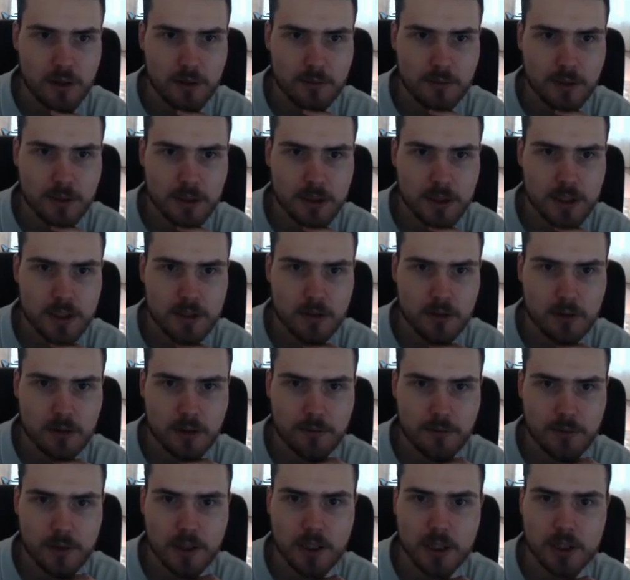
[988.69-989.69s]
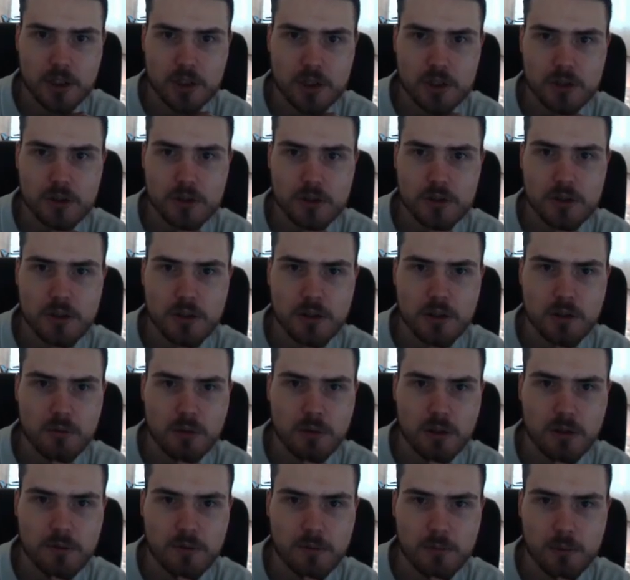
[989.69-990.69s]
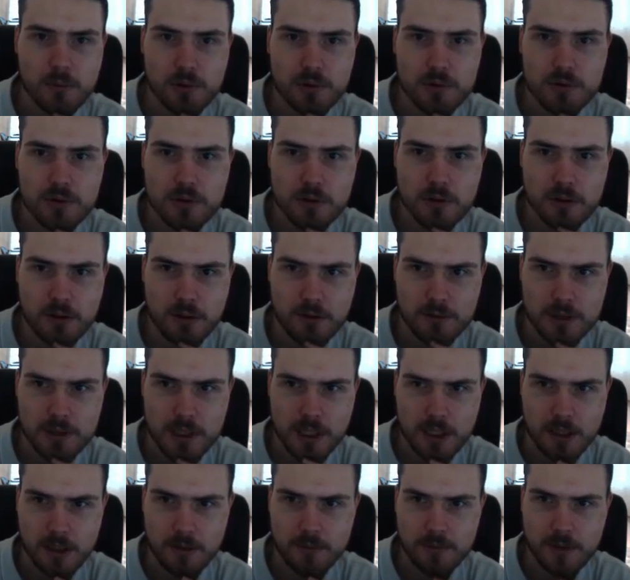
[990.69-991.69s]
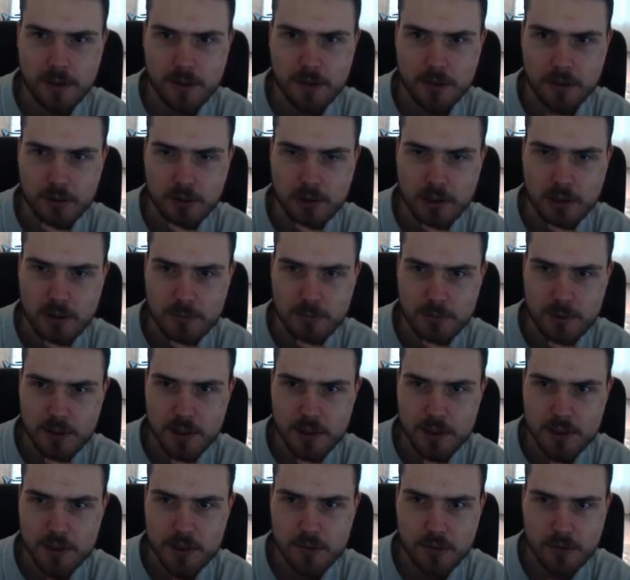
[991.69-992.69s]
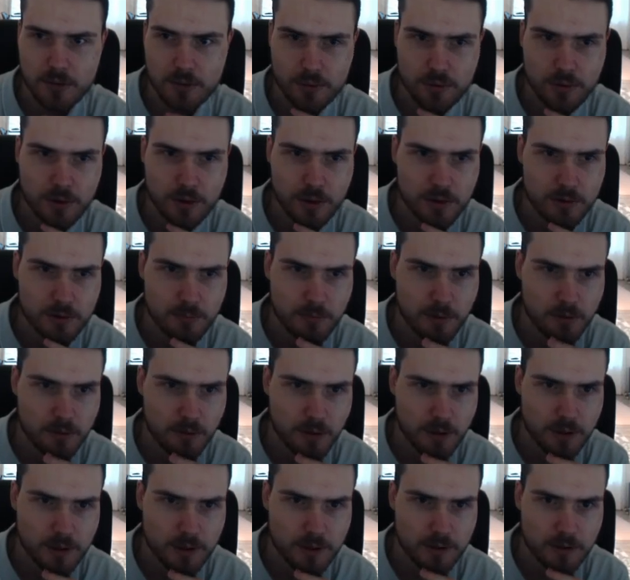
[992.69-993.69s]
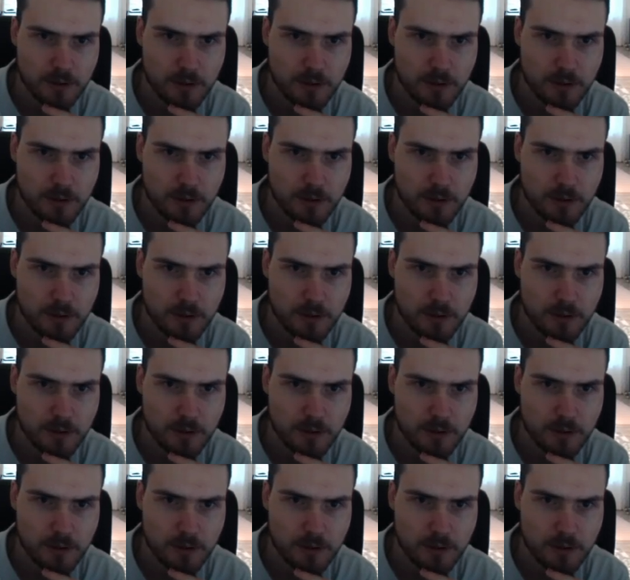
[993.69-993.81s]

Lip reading: Fantasy notifications are one of the most significant updates to user experience.